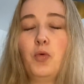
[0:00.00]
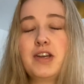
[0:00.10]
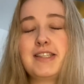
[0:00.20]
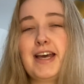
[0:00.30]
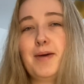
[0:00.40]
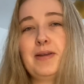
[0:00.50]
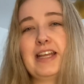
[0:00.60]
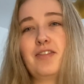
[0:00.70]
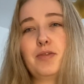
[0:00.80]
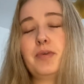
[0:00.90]
What is happening,
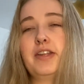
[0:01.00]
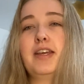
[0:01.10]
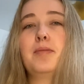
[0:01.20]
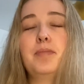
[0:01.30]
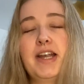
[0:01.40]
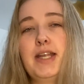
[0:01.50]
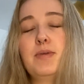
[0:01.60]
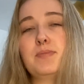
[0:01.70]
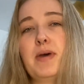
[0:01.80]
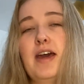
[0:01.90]
everybody? My name
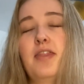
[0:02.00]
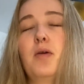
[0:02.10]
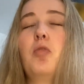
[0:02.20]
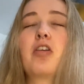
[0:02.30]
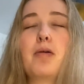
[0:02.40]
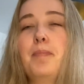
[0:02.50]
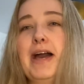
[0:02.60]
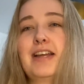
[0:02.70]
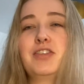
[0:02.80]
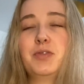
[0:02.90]
is Beth and welcome
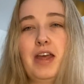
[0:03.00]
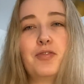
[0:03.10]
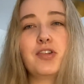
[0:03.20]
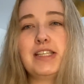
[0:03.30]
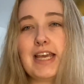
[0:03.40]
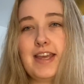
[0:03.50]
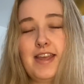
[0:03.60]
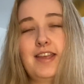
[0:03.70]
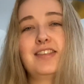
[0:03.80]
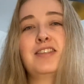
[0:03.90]
back to Every Day
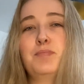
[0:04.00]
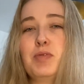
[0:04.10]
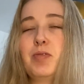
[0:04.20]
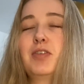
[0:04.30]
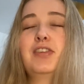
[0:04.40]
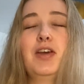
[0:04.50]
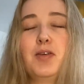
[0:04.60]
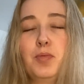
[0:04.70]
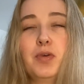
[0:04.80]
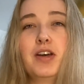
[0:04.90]
is
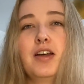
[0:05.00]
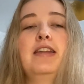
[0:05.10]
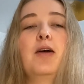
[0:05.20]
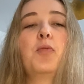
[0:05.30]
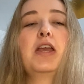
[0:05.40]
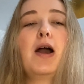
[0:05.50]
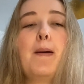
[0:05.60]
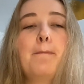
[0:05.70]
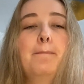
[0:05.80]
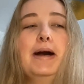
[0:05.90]
Spooktober. Now we are
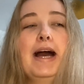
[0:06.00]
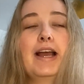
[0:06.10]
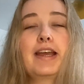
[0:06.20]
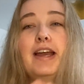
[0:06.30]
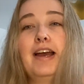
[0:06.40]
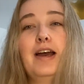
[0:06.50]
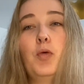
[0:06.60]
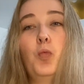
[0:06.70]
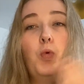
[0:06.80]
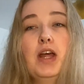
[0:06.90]
back
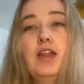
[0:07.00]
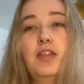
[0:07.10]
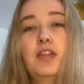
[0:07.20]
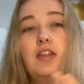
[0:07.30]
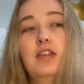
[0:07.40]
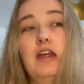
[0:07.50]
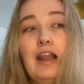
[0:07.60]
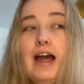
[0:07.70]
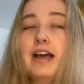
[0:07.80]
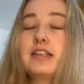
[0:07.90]
with the
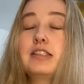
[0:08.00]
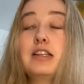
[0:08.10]
last